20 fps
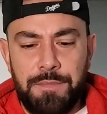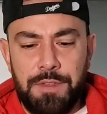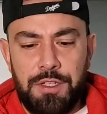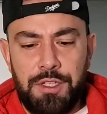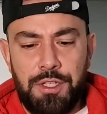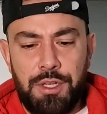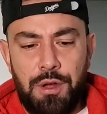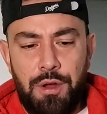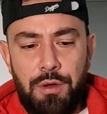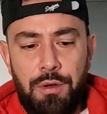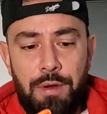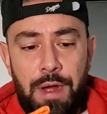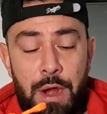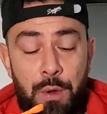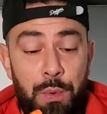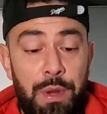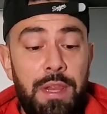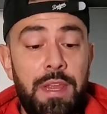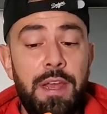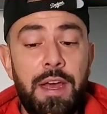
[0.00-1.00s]
So I
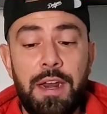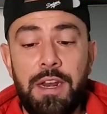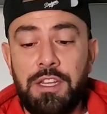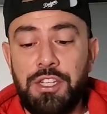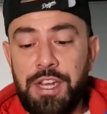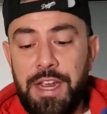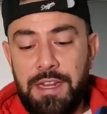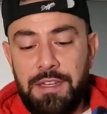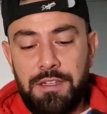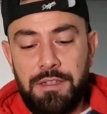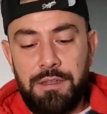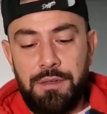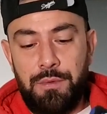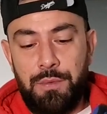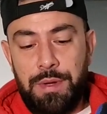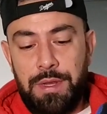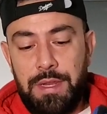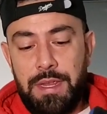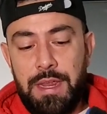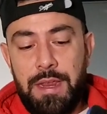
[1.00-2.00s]
really got a chance to
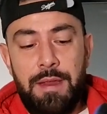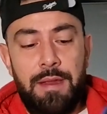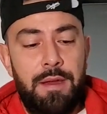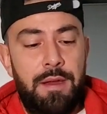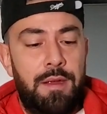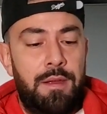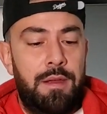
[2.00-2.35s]
really